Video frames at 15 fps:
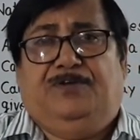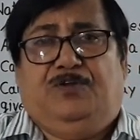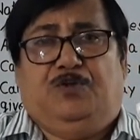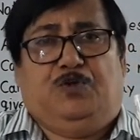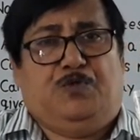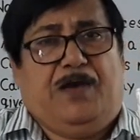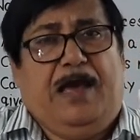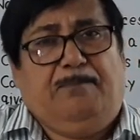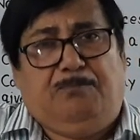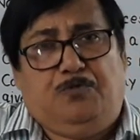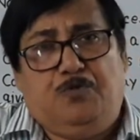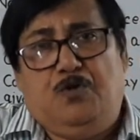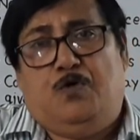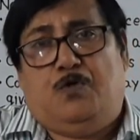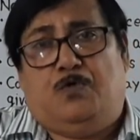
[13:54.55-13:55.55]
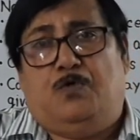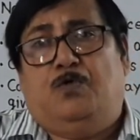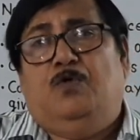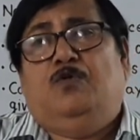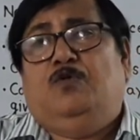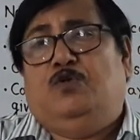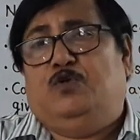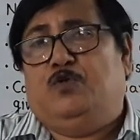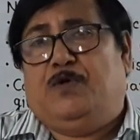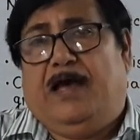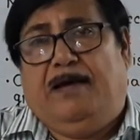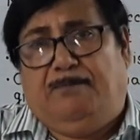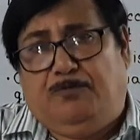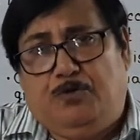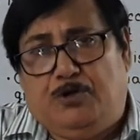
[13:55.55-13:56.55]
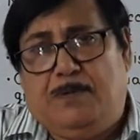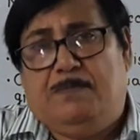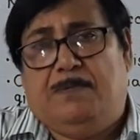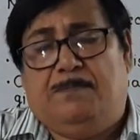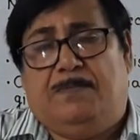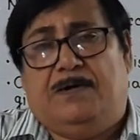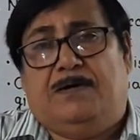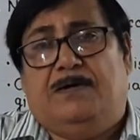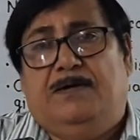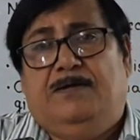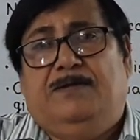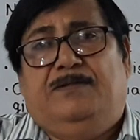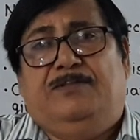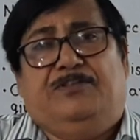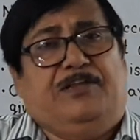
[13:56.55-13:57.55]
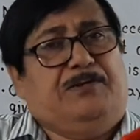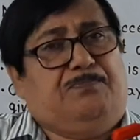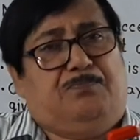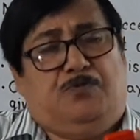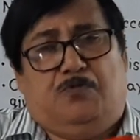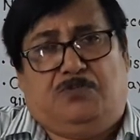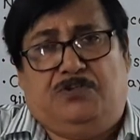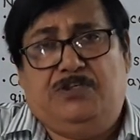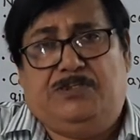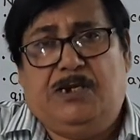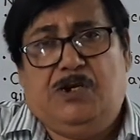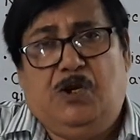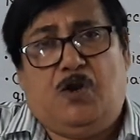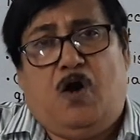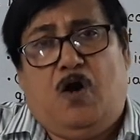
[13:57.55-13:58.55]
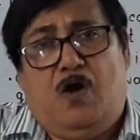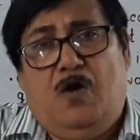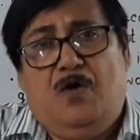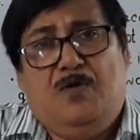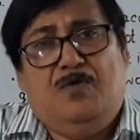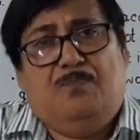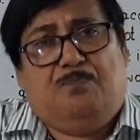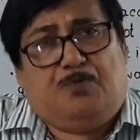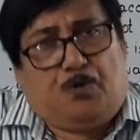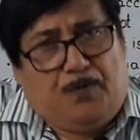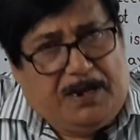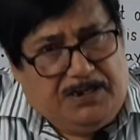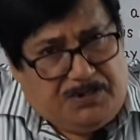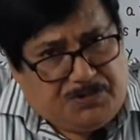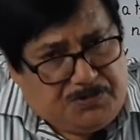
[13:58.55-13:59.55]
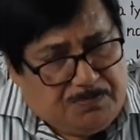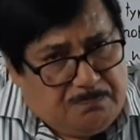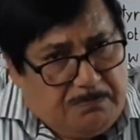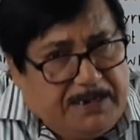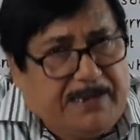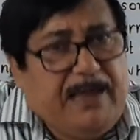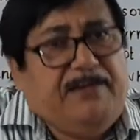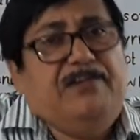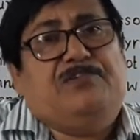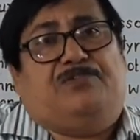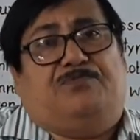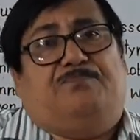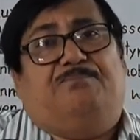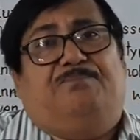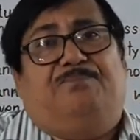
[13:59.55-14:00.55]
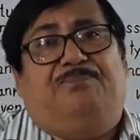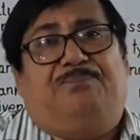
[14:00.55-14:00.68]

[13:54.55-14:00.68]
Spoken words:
You have to know, you have to remember that procedural law provides mechanism.